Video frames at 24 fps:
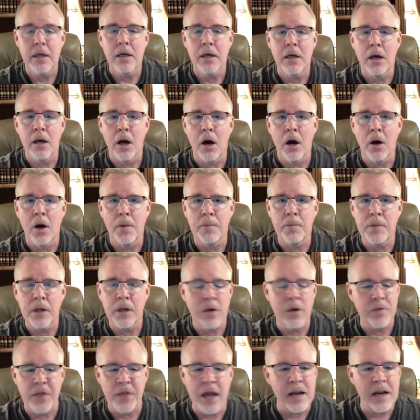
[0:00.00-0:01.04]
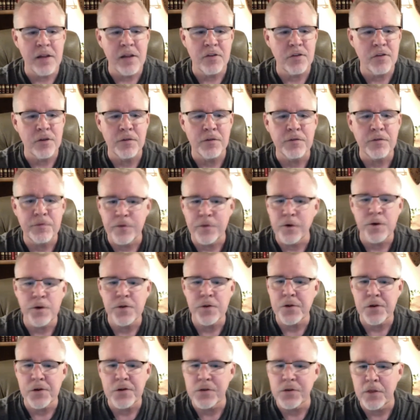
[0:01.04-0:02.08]
You know, that is the
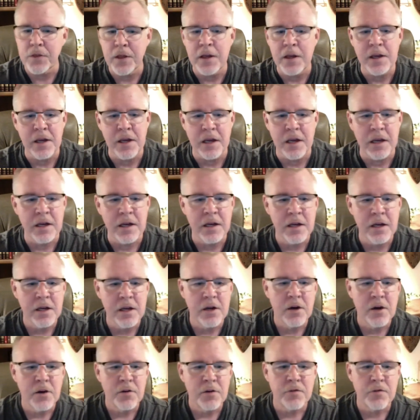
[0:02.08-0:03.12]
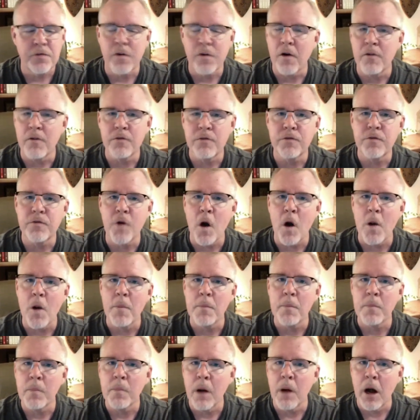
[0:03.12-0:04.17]
furthest thing
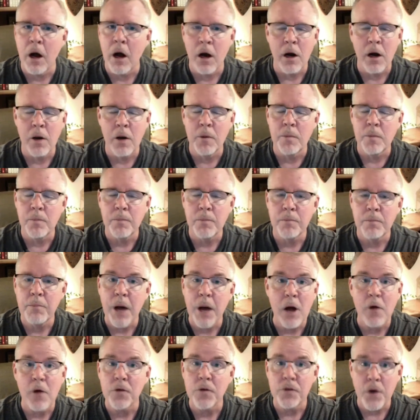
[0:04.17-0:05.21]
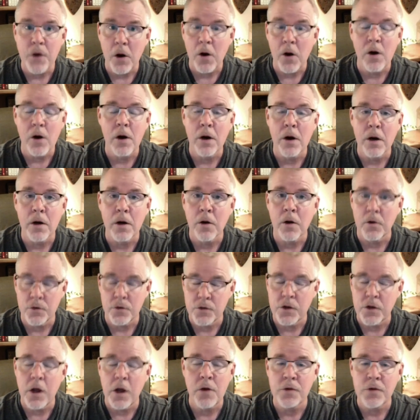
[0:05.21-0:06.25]
from Paul's heart or
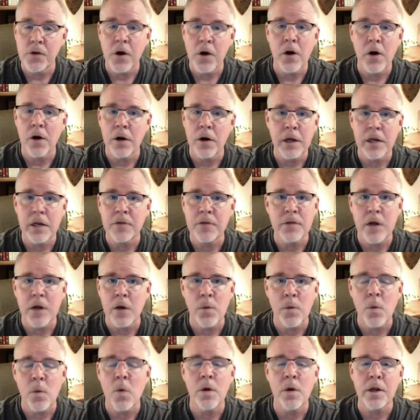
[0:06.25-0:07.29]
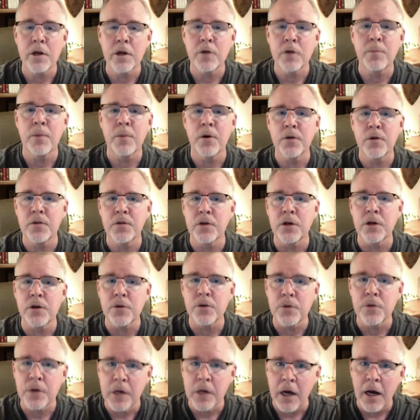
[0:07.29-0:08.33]
Saul's heart. He's not wanting to
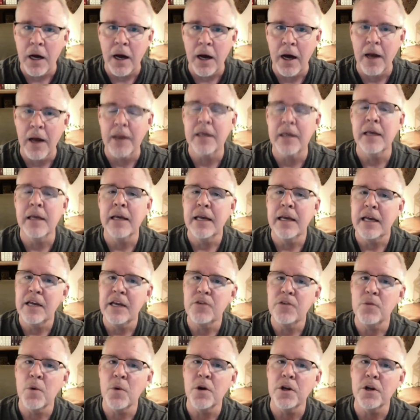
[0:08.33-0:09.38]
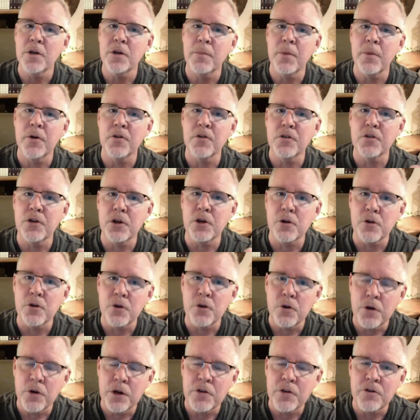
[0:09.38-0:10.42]
persecute God. He's wanting to persecute
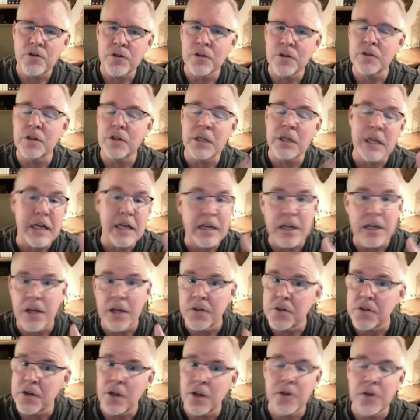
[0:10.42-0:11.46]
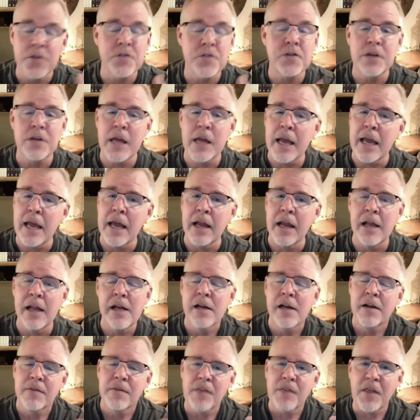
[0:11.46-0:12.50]
Christians. And he doesn't understand
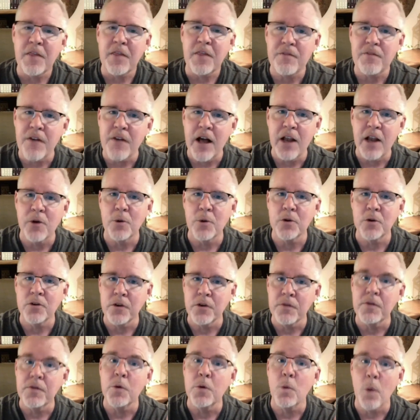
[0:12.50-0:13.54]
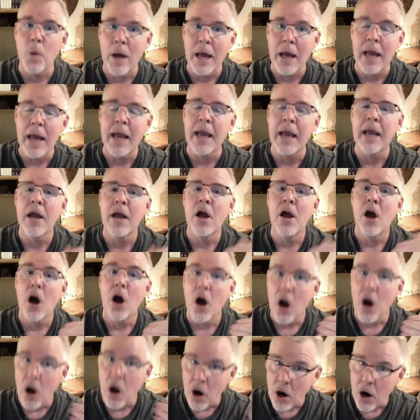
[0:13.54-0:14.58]
that the followers of the way
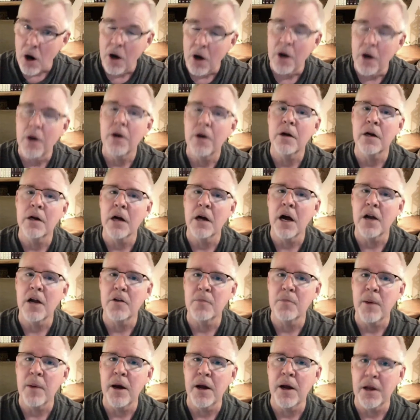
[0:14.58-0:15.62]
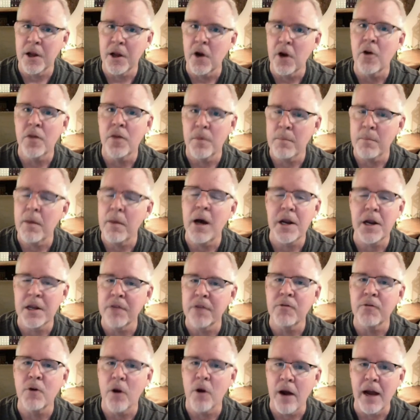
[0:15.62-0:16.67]
are God's body, are the body
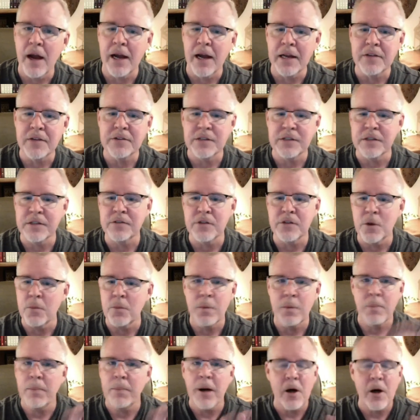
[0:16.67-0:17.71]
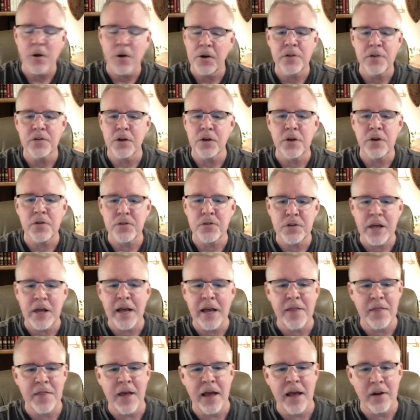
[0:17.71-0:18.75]
of Christ. And so, but Paul doesn't
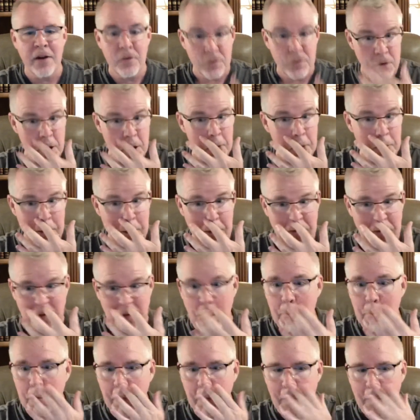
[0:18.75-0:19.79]
understand that, or Saul doesn't.